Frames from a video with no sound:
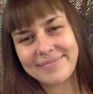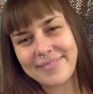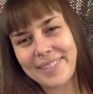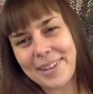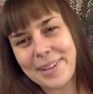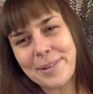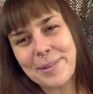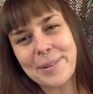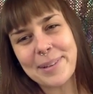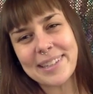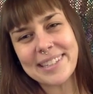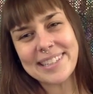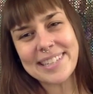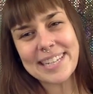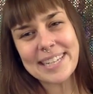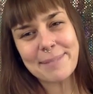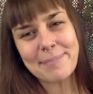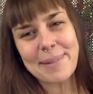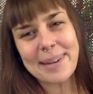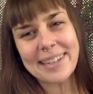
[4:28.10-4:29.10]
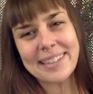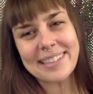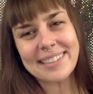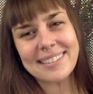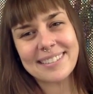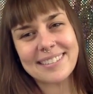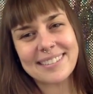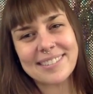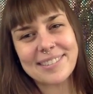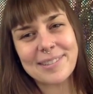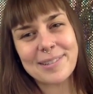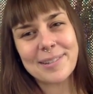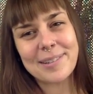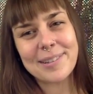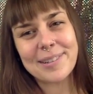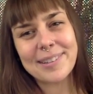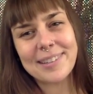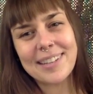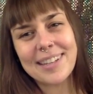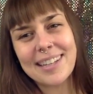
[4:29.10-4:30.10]
You can take back control.
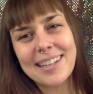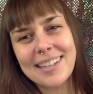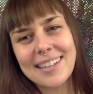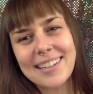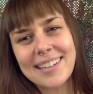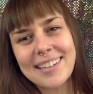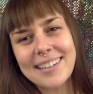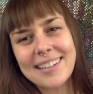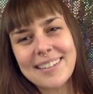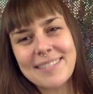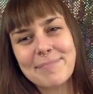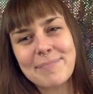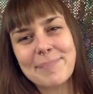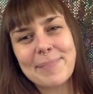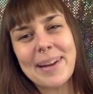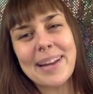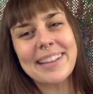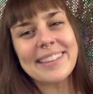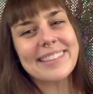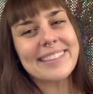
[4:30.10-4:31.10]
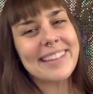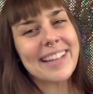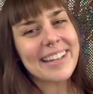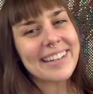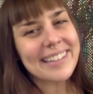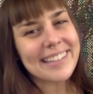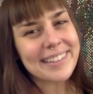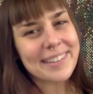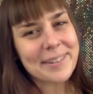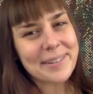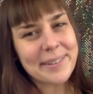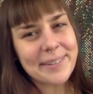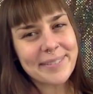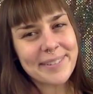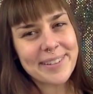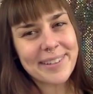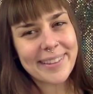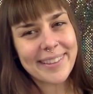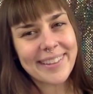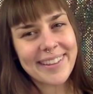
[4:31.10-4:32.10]
By letting go of
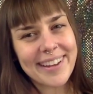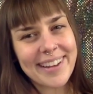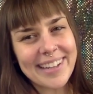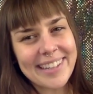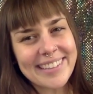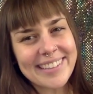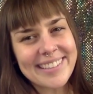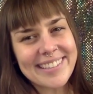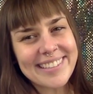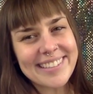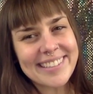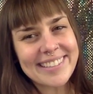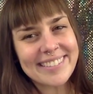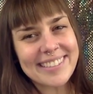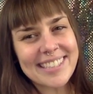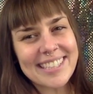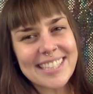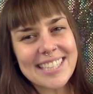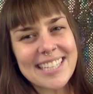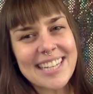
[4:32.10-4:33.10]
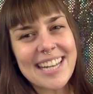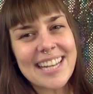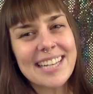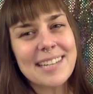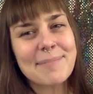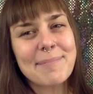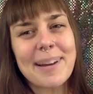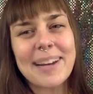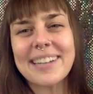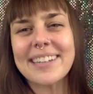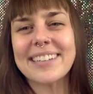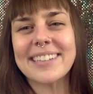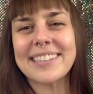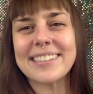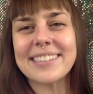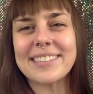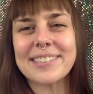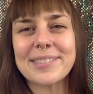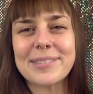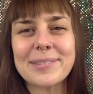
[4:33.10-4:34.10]
your thoughts, you can take back
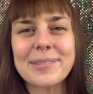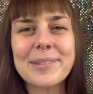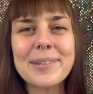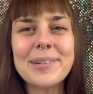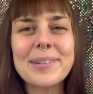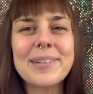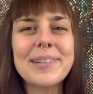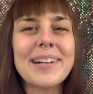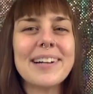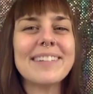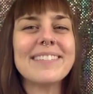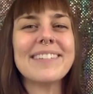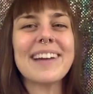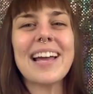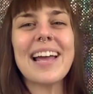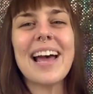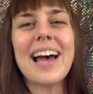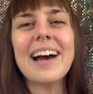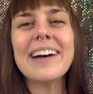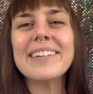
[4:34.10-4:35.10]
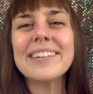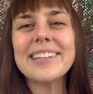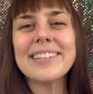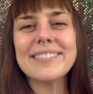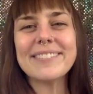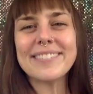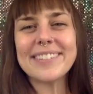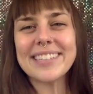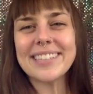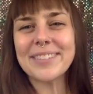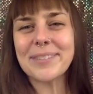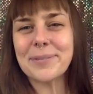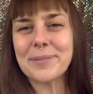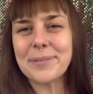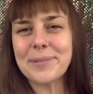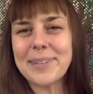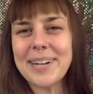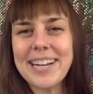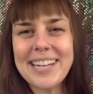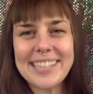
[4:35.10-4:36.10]
control of how you feel
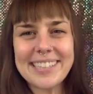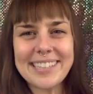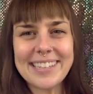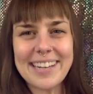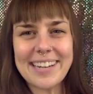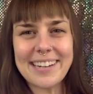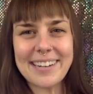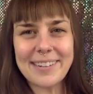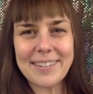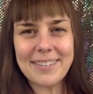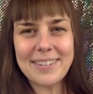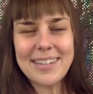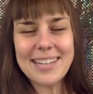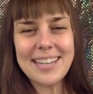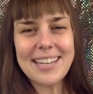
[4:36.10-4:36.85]
right now.